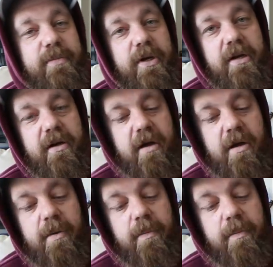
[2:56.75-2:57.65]
But
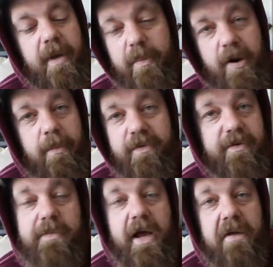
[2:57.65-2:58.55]
um, I promise,
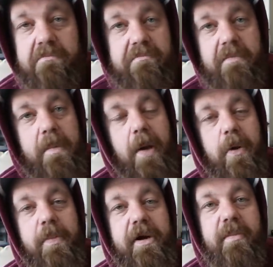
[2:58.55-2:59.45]
I'm not. I'm not
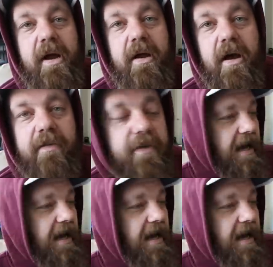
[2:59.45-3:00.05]
ripping anybody off.